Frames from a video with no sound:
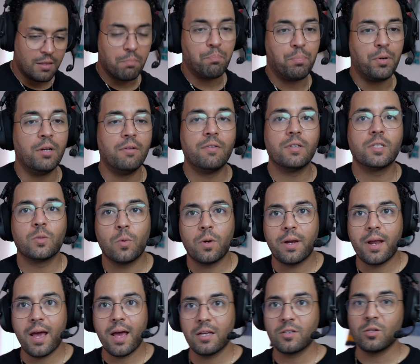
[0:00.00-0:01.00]
the previous one
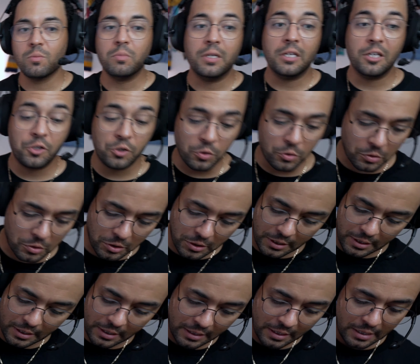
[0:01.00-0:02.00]
had some issues.
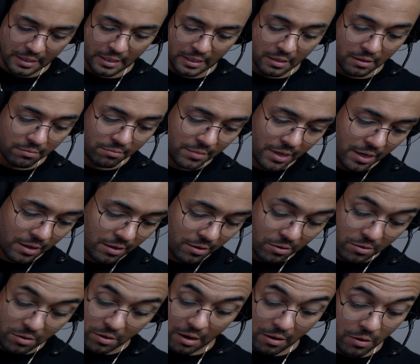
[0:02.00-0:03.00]
I don't
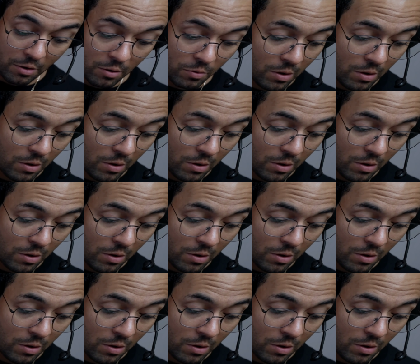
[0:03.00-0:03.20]
know